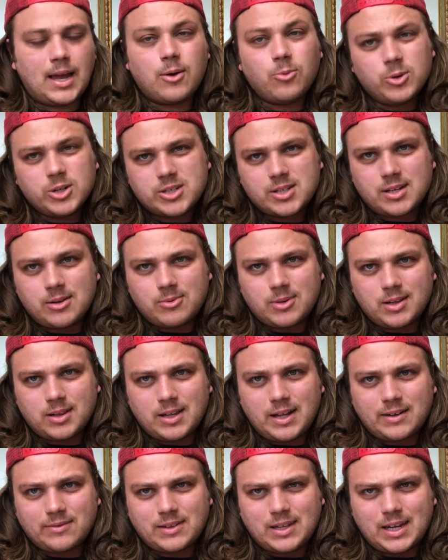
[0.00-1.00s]
I wish they would have
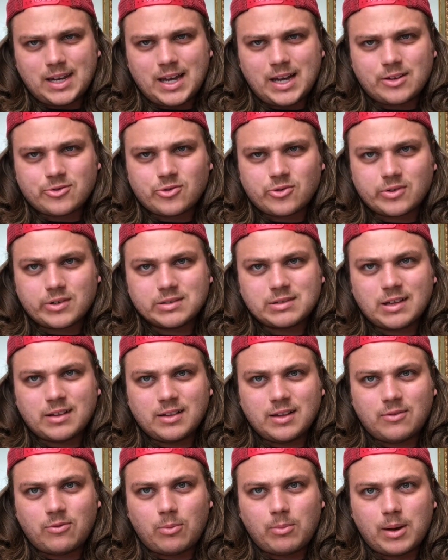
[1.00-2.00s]
left it natural because I
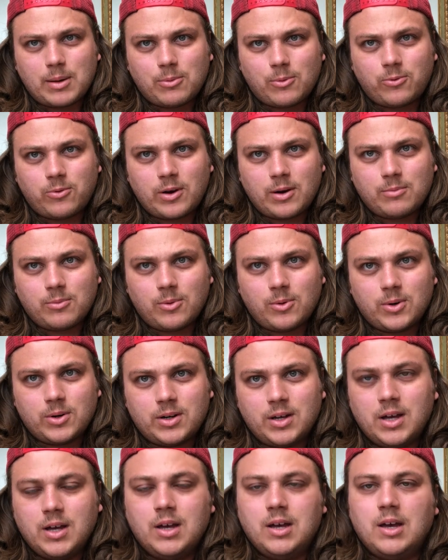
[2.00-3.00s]
love a maple fretboard.